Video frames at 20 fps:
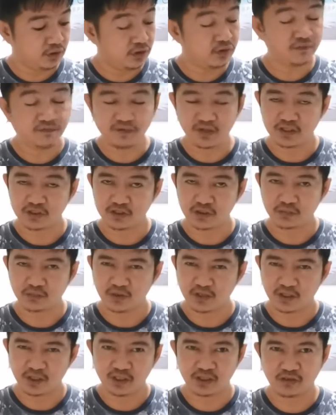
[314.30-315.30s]
good features
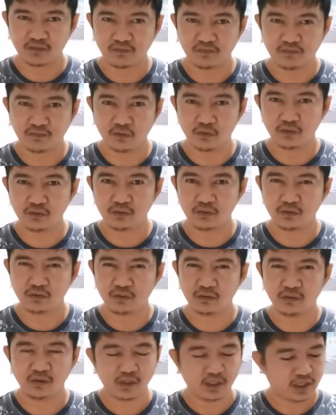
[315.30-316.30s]
with this phone
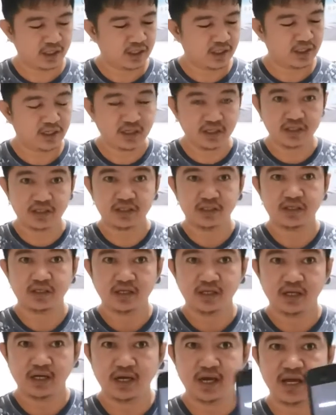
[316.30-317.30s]
is
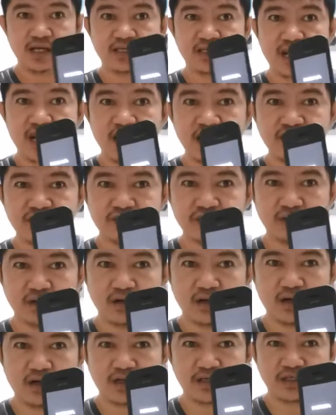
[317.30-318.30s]
it has extra
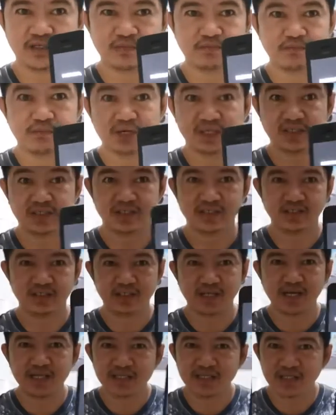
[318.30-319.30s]
large
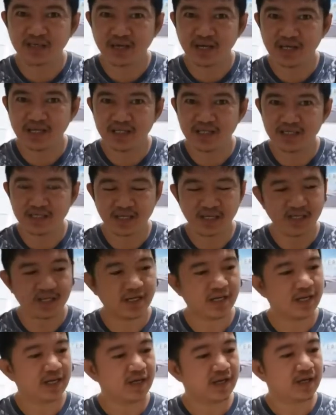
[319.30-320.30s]
buttons, as you can see.
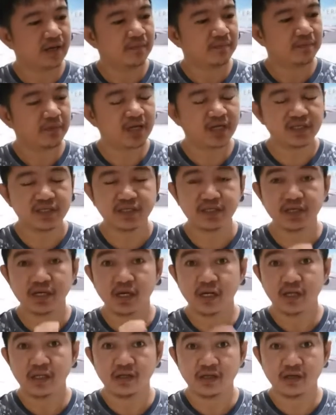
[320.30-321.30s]
Plus,
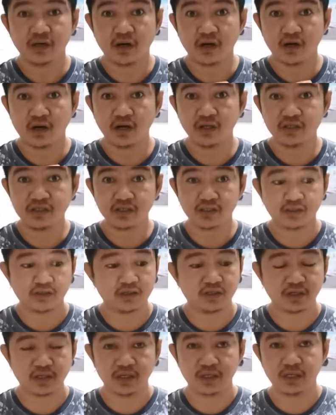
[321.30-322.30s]
the
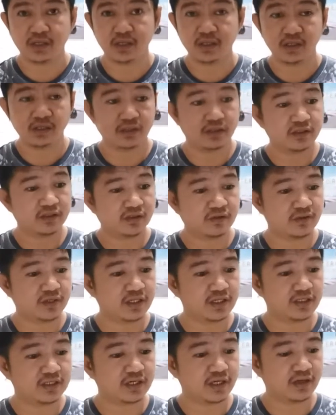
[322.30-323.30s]

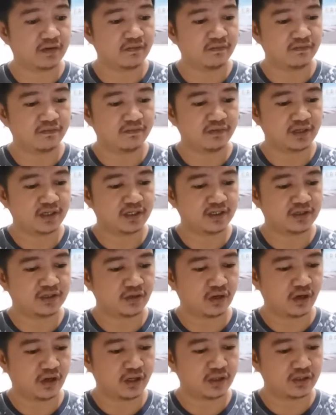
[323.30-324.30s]
screen itself is